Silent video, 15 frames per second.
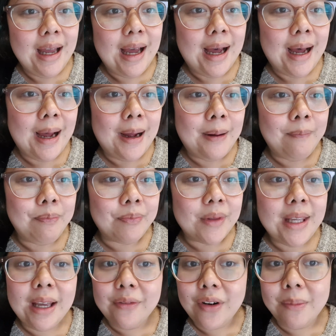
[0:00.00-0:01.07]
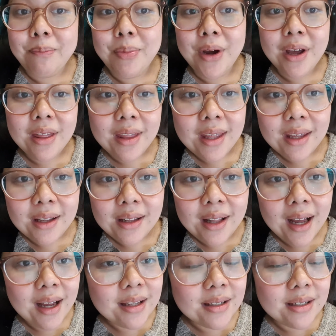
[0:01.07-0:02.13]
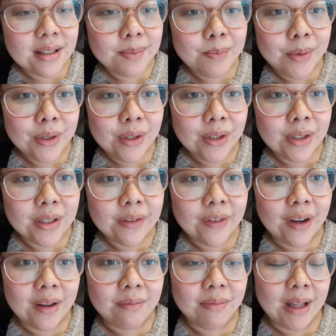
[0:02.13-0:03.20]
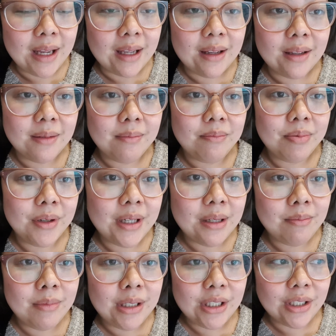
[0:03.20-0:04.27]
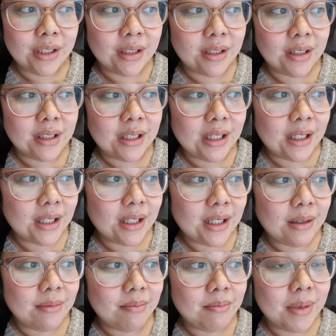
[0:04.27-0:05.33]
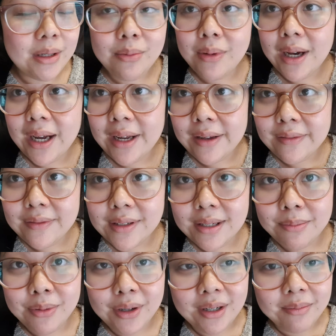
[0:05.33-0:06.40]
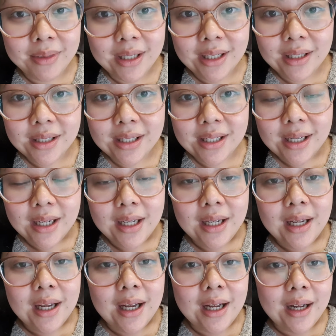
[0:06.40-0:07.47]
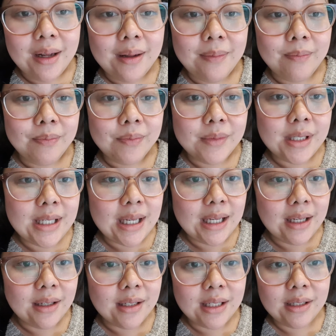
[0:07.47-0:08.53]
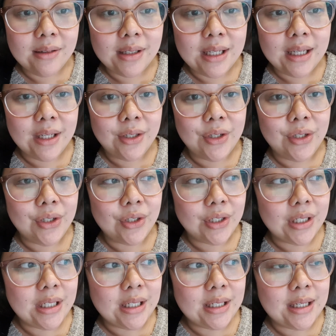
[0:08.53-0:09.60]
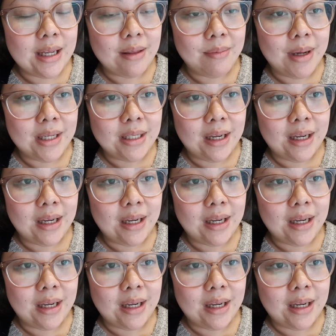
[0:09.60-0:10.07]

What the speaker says: yeah, I've got birthing classes booked, I've got like pre-admission, like midwives appointments, still seeing a nutritionist and my